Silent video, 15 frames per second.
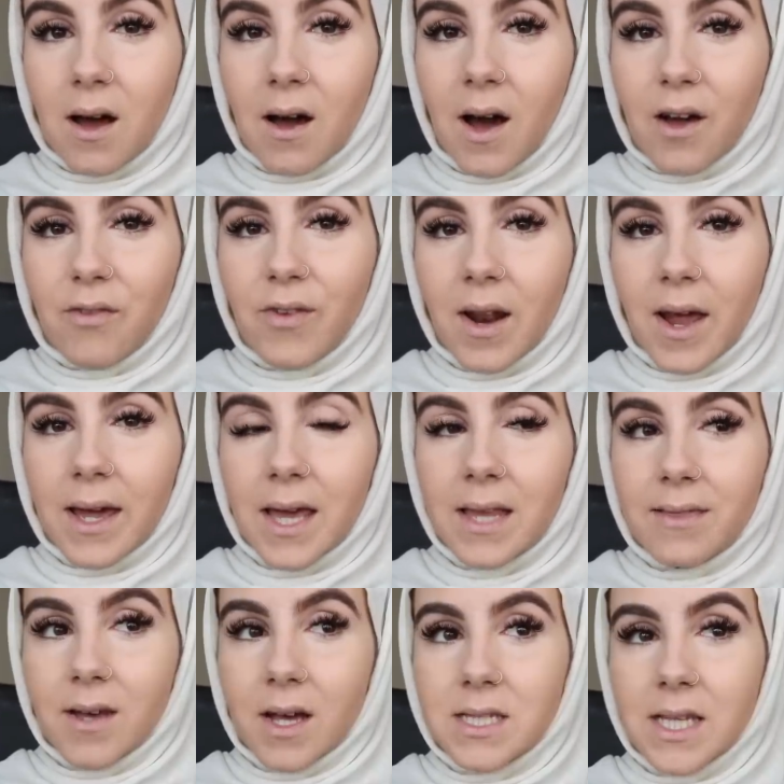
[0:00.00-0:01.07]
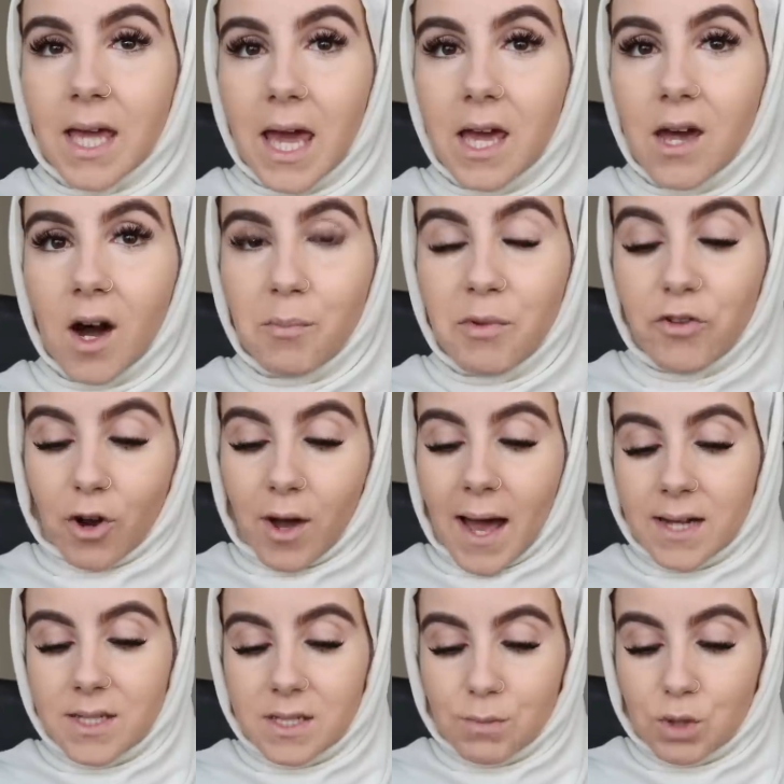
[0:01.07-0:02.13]
I feel like it does cake up if you don't
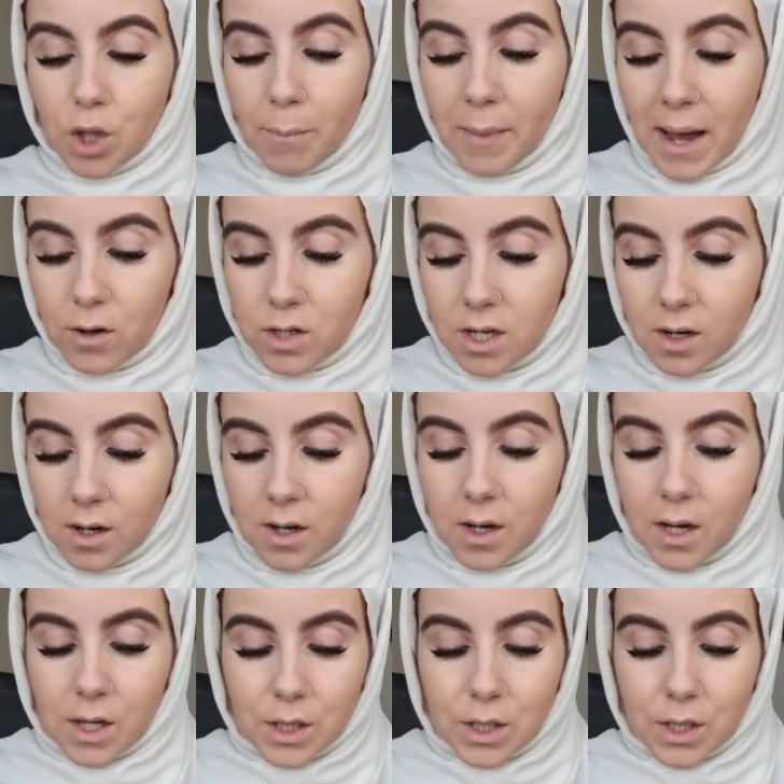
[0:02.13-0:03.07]
add some sort of powder.